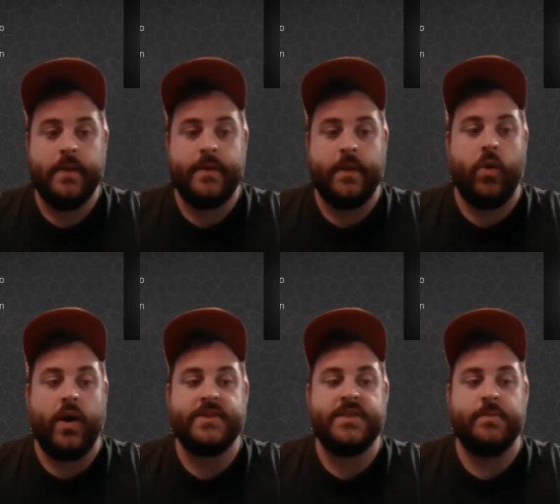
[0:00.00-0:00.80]
They
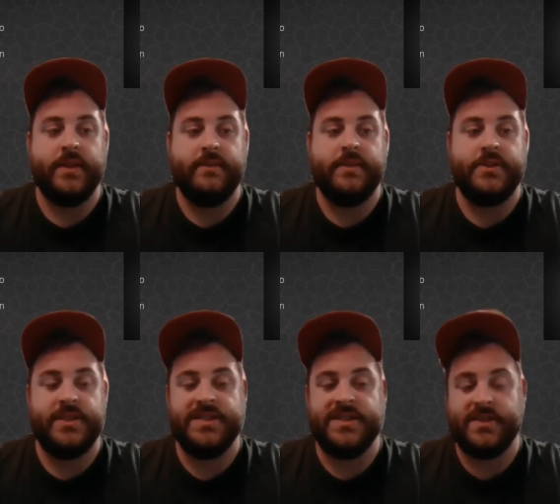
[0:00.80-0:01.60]
want to believe that
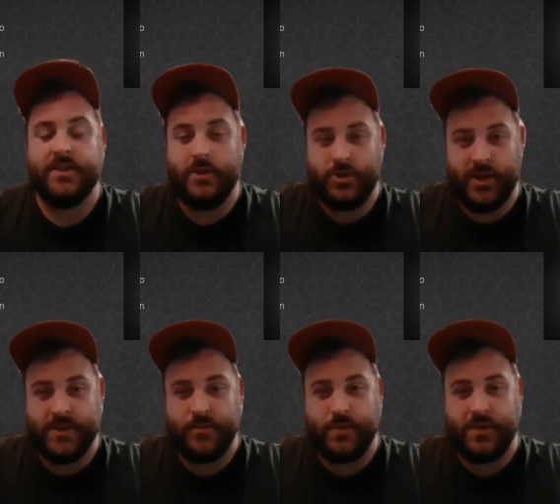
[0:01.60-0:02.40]
Jesus is going to
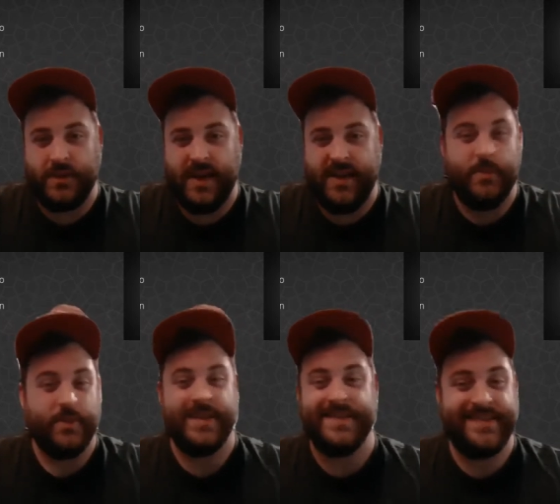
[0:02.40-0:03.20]
transform their life. But when
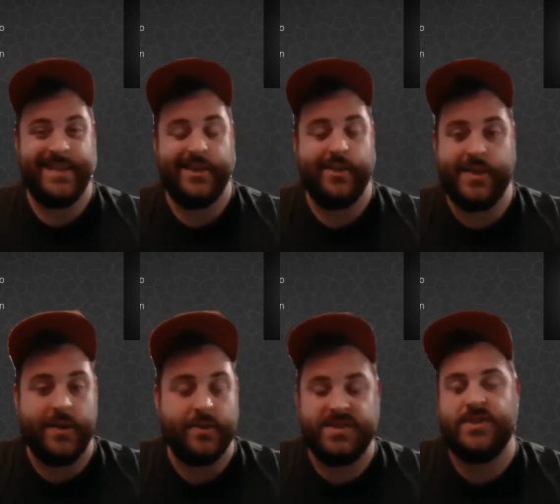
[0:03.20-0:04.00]
they see you, they
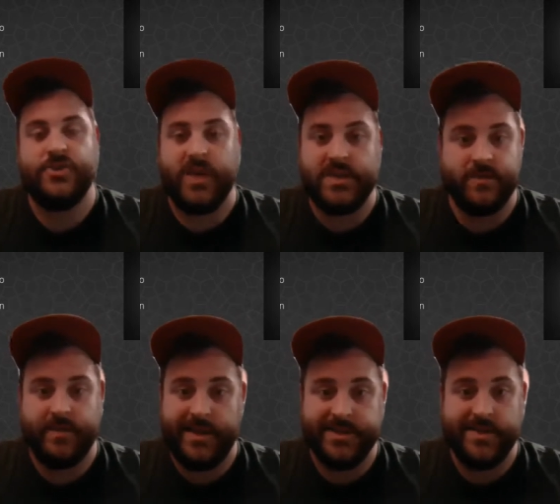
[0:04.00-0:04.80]
don't see
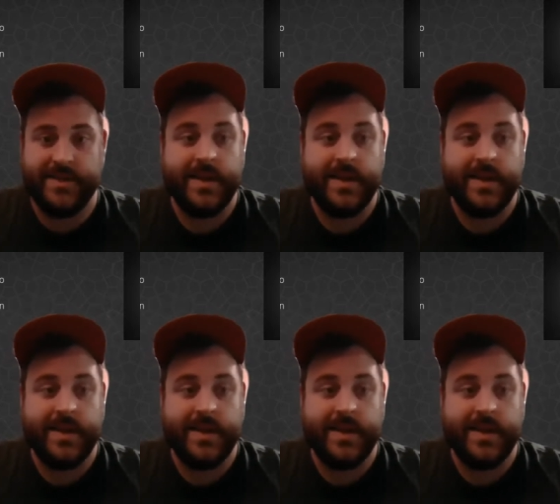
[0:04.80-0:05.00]
transformation.